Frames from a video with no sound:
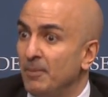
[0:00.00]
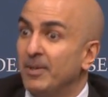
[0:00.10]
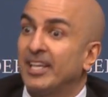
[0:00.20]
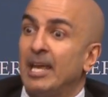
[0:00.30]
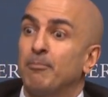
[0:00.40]

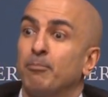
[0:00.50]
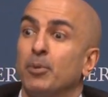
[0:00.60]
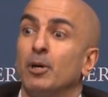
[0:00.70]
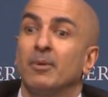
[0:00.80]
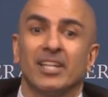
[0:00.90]
became
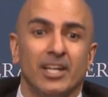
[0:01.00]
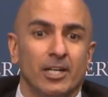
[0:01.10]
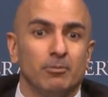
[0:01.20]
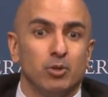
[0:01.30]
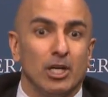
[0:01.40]
permanently
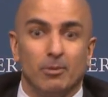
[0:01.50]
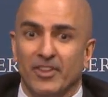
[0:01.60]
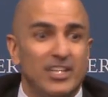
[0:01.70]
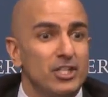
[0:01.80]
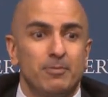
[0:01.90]
unemployable.
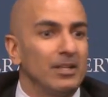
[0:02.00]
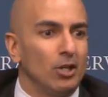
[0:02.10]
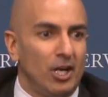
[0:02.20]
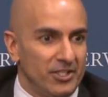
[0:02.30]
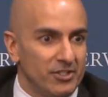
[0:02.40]
They'd just be
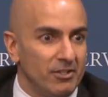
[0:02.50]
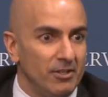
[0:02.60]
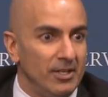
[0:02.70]
lost.